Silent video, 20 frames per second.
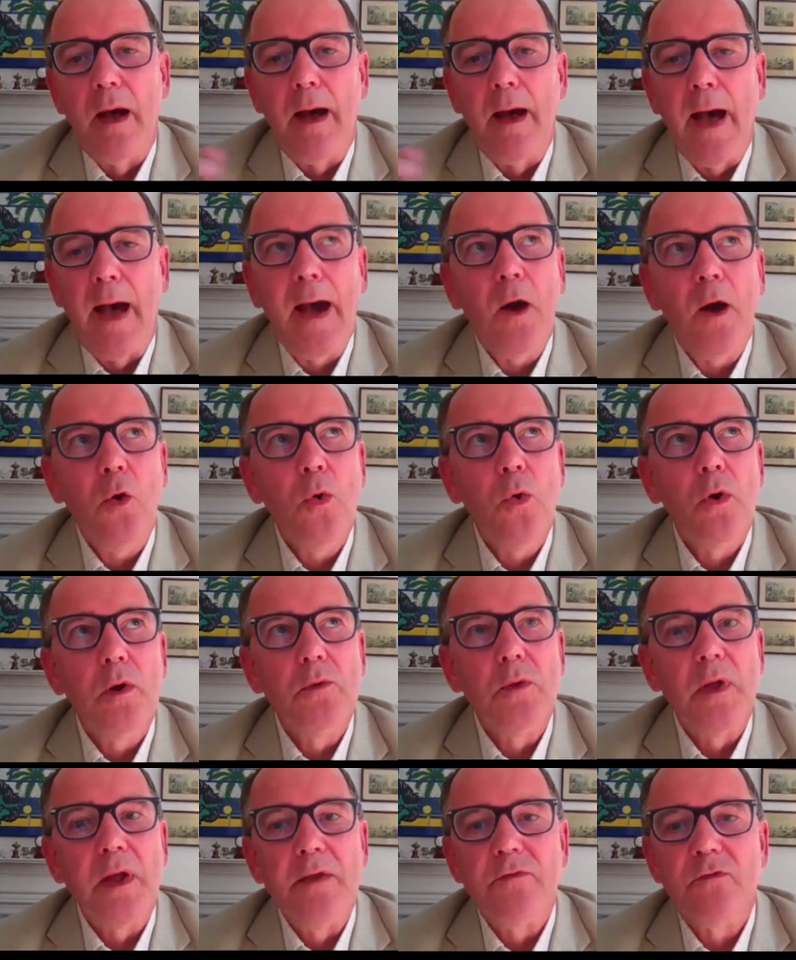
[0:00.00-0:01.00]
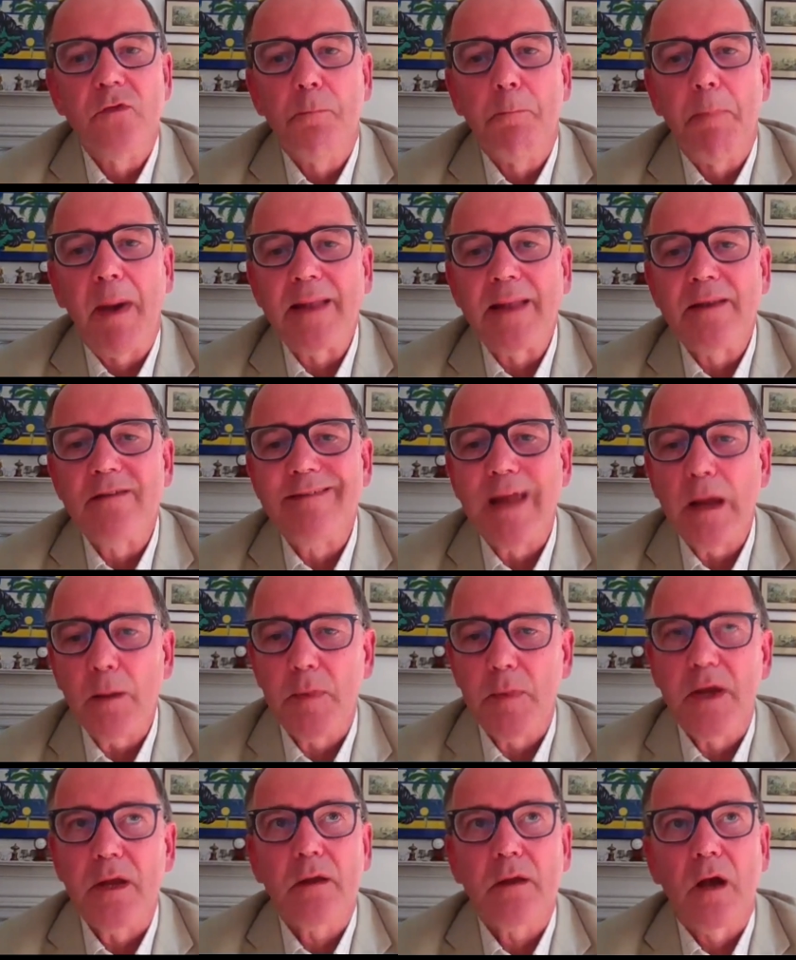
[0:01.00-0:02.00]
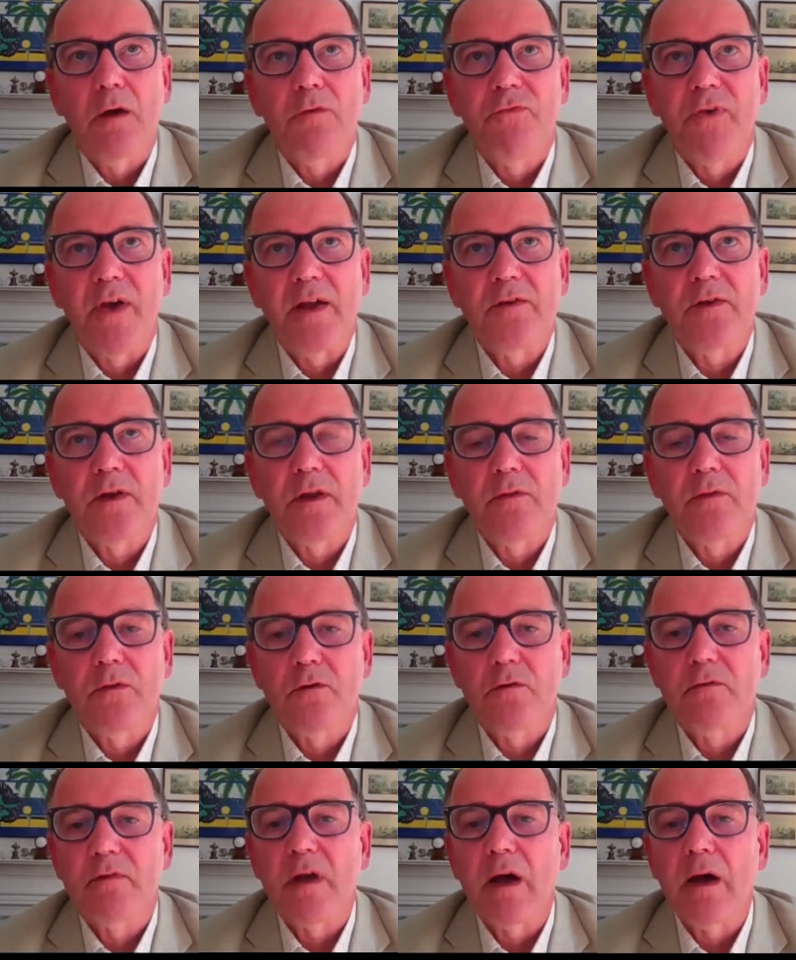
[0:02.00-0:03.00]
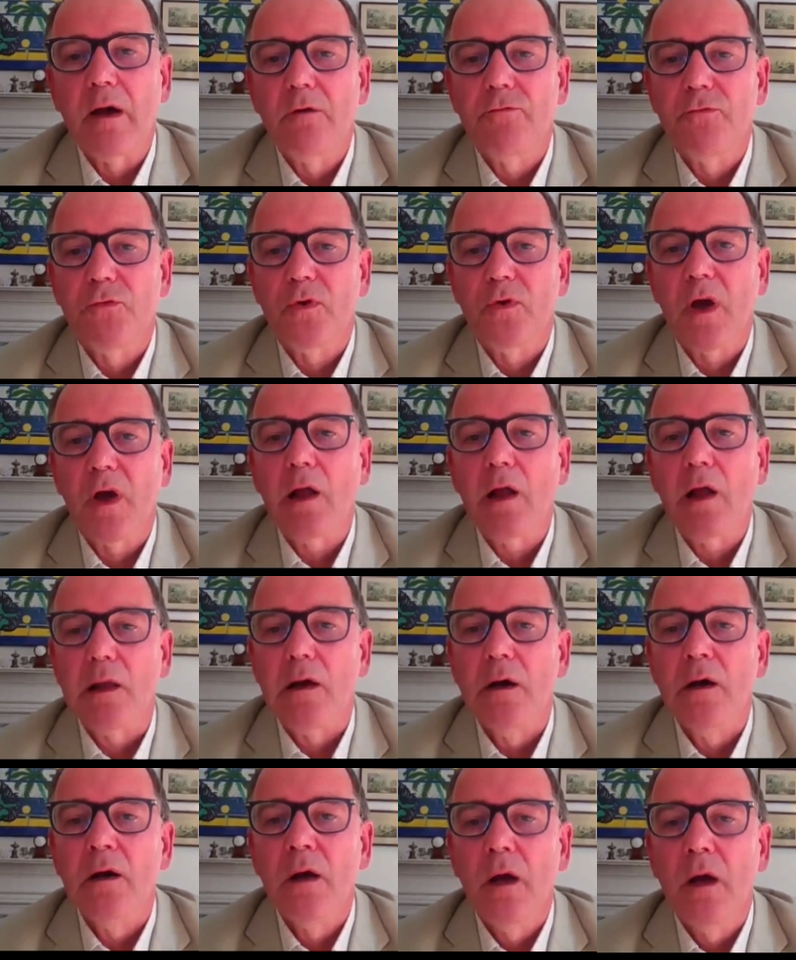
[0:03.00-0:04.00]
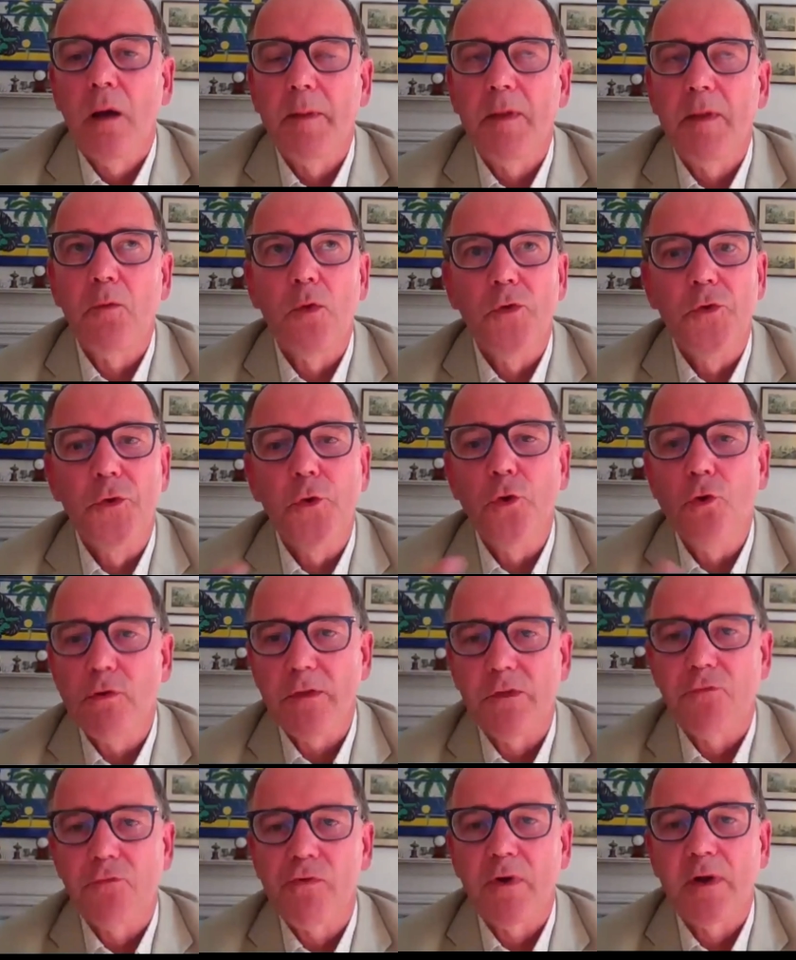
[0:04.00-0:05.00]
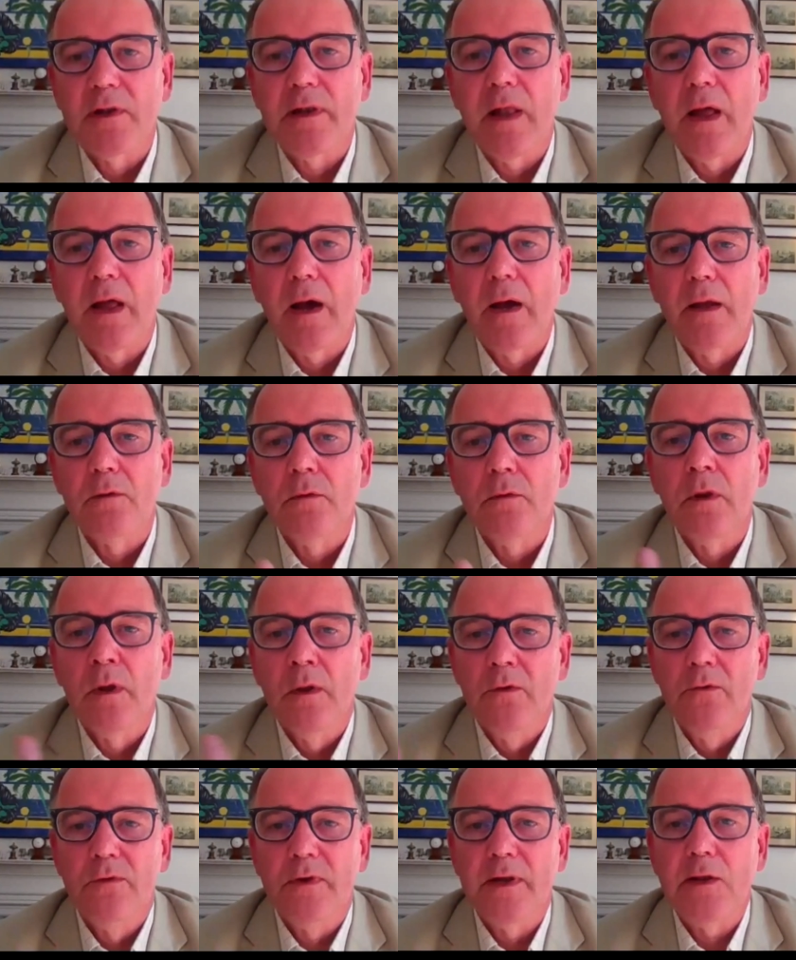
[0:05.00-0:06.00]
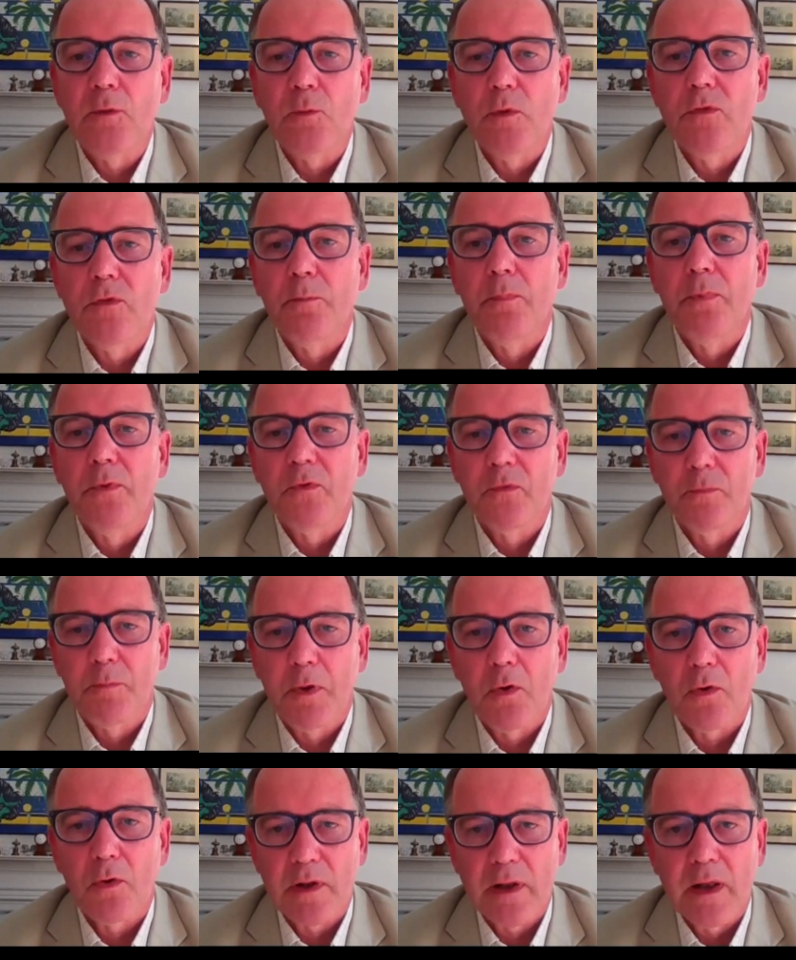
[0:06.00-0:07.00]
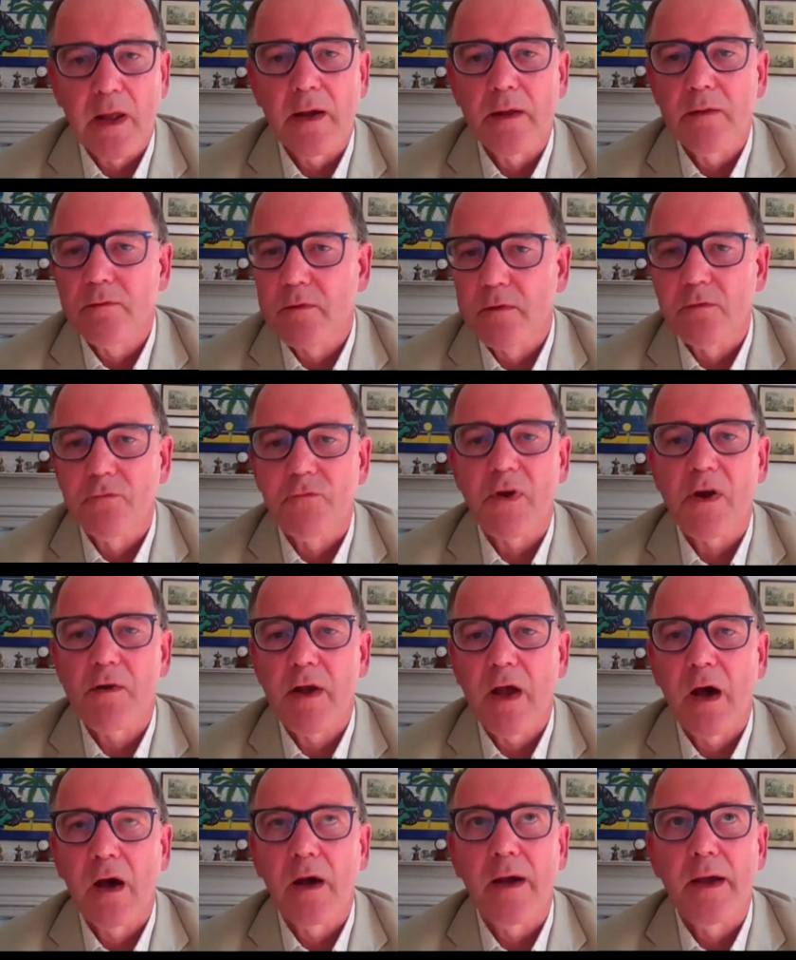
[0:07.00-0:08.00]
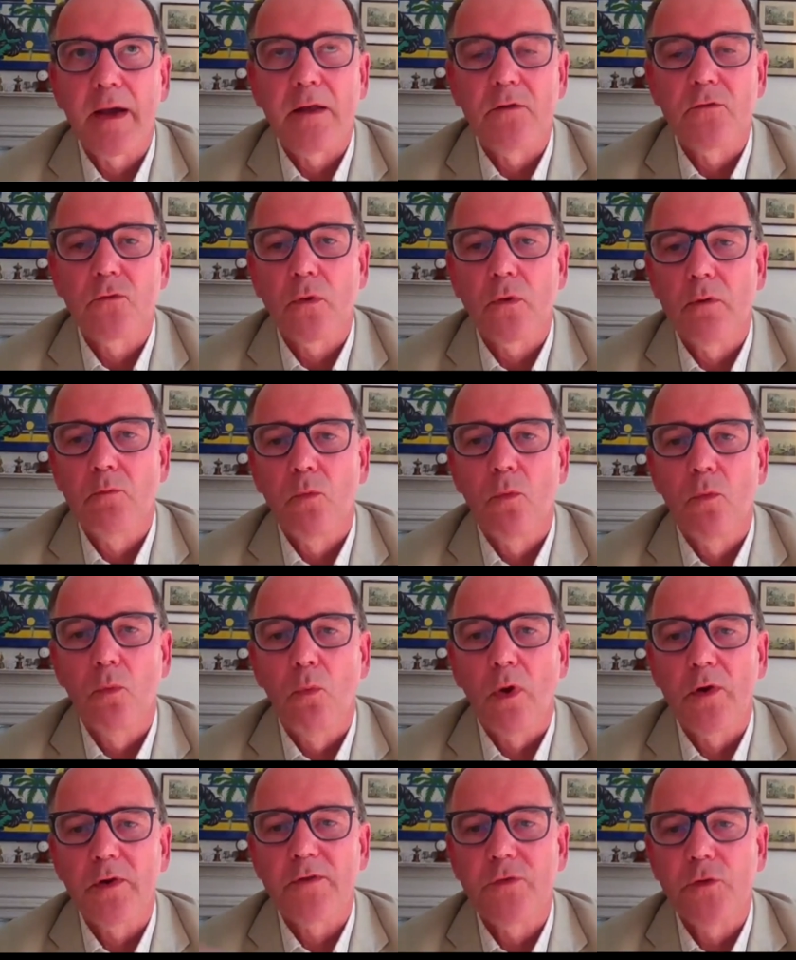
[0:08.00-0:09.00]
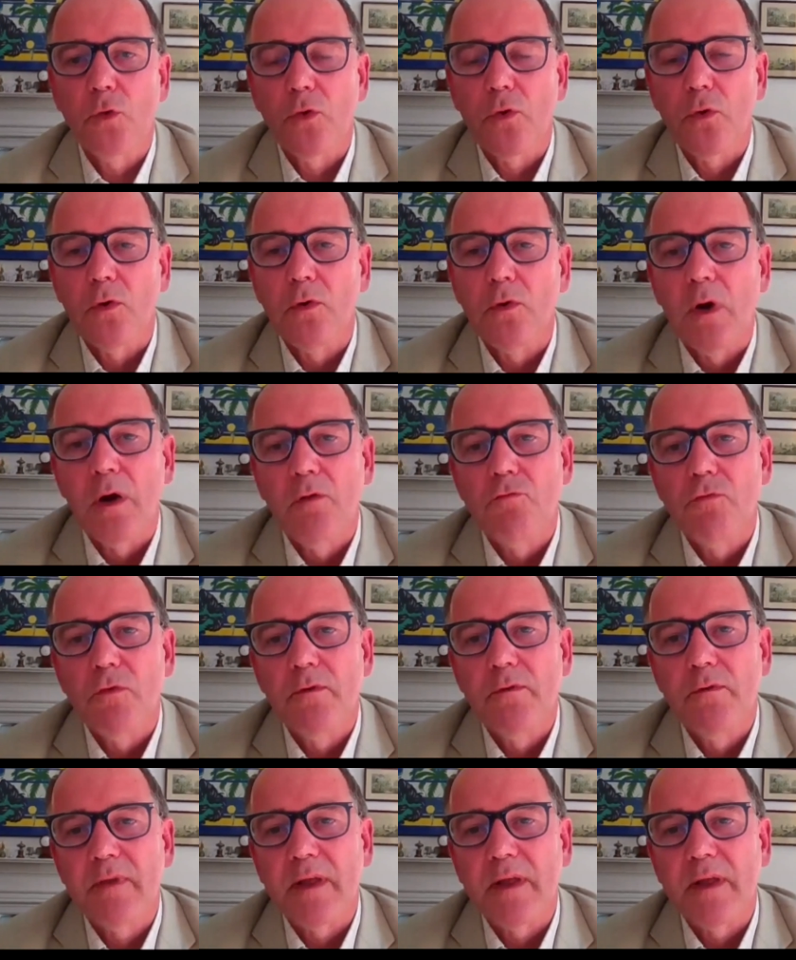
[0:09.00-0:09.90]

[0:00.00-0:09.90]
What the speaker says: How is the pandemic affecting the desire for color? I mean, you're at the front line dealing with bespoke clients at the very high end. What is your